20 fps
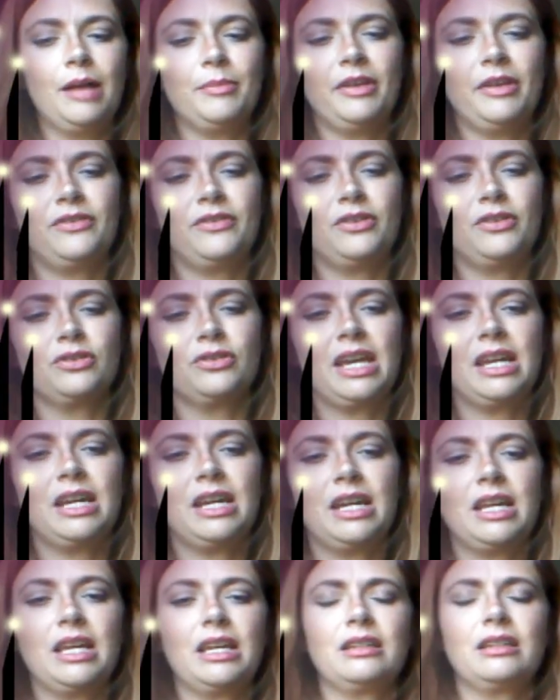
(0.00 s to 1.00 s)
if you're
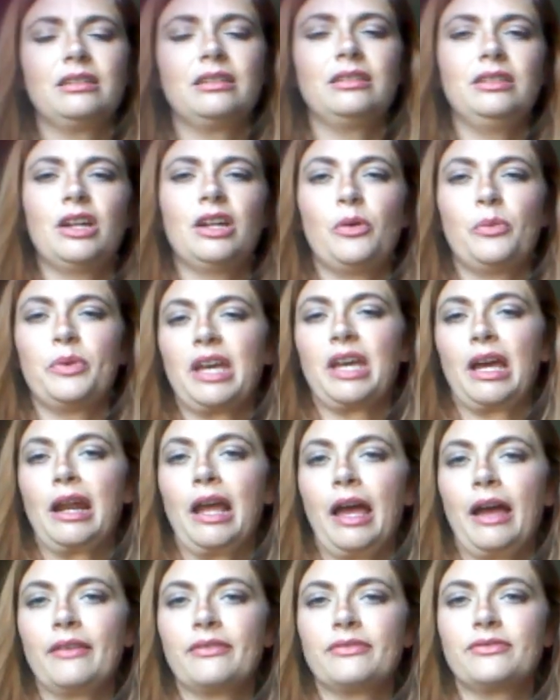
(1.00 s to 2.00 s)
dating, you know, we kind
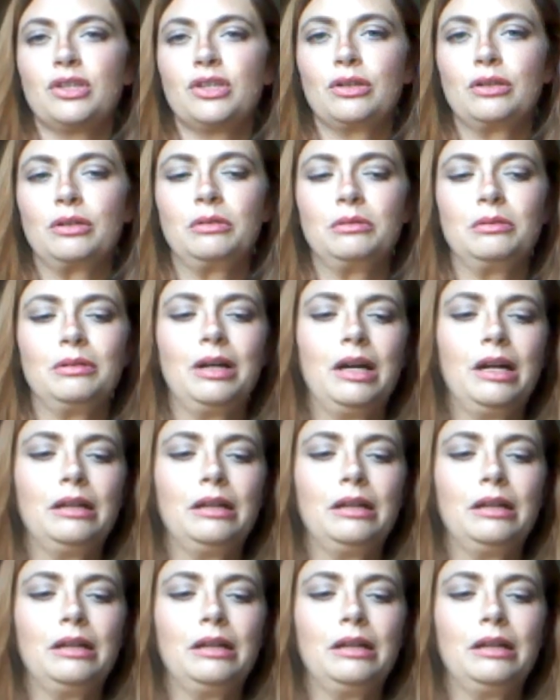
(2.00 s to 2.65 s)
of have to